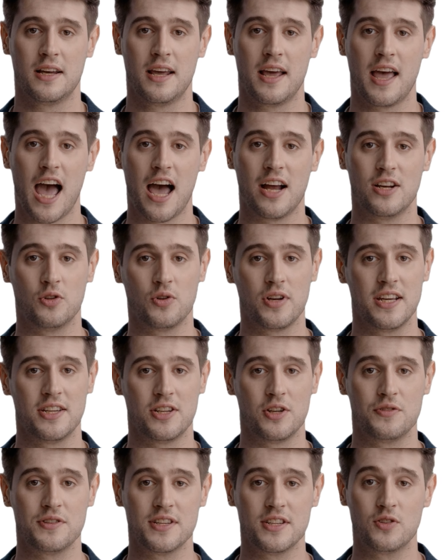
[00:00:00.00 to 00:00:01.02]
and you can
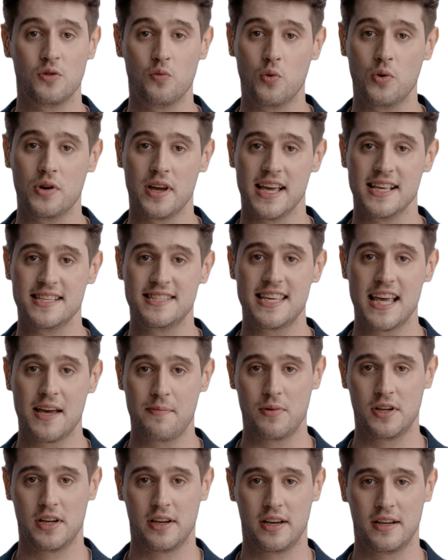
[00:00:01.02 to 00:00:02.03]
use a tool like
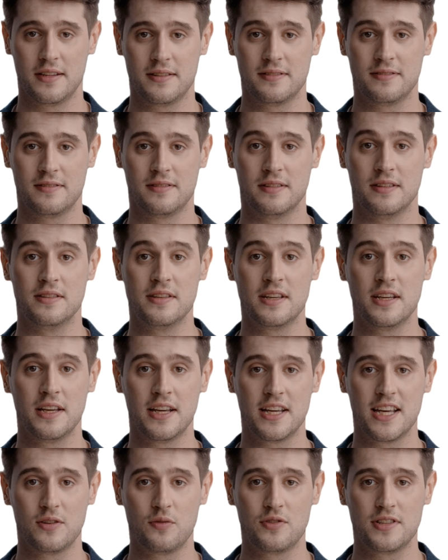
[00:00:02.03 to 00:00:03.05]
Zapier.
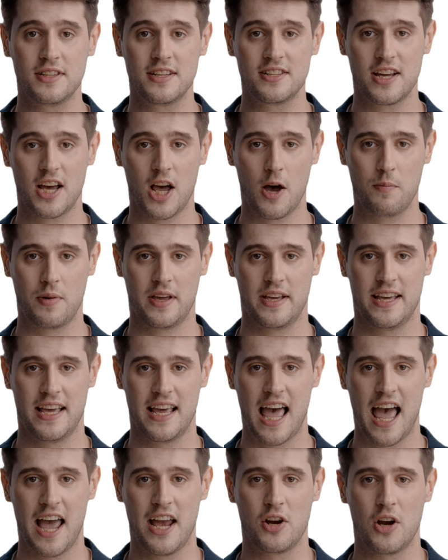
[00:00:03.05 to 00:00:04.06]
This was the topic
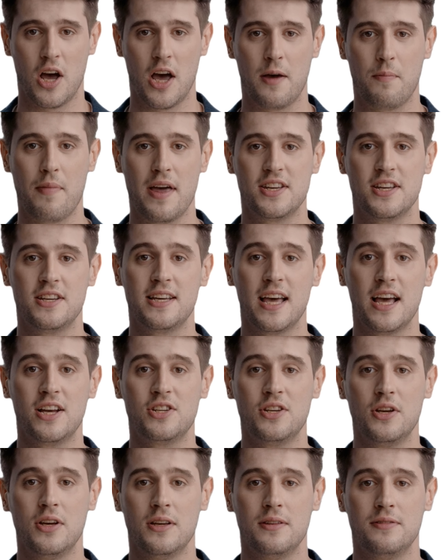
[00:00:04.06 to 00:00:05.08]
at our automation
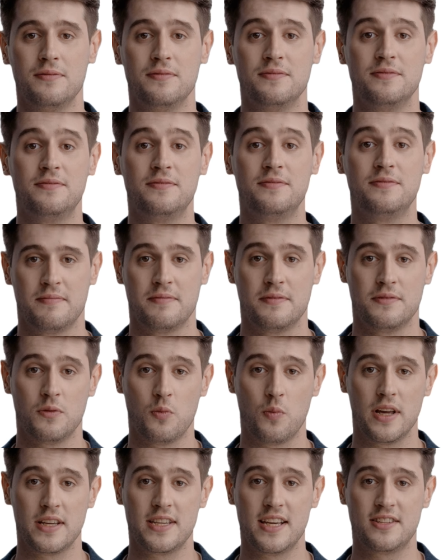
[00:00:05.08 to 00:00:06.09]
lecture.
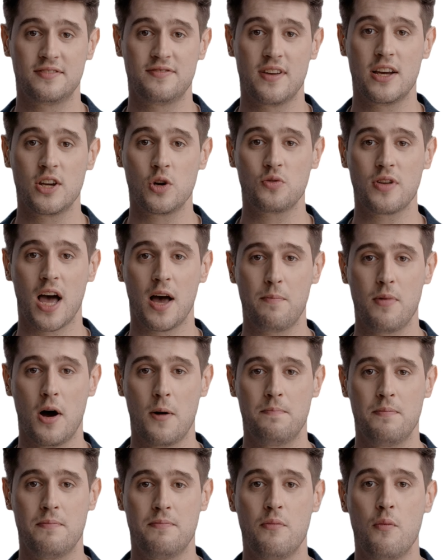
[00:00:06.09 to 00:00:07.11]
With this final wrap-up,
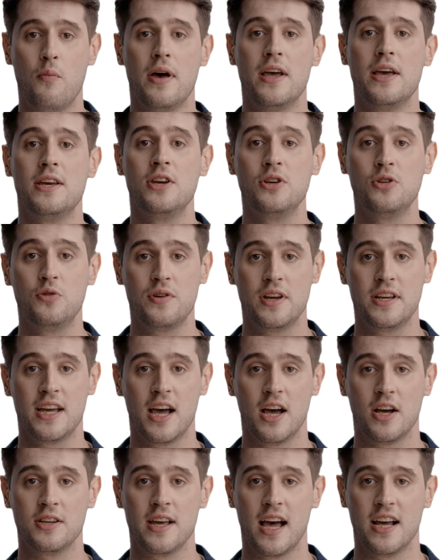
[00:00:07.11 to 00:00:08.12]
we concluded
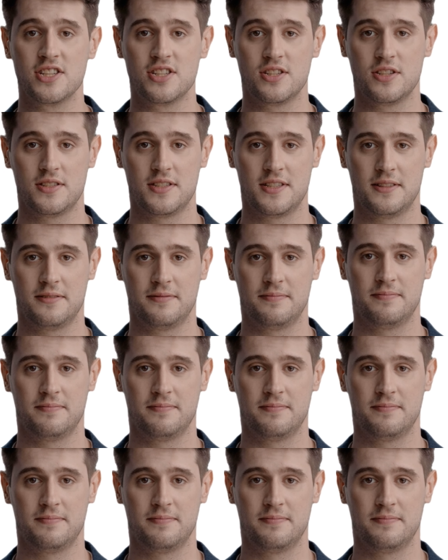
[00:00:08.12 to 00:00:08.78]
our lectures.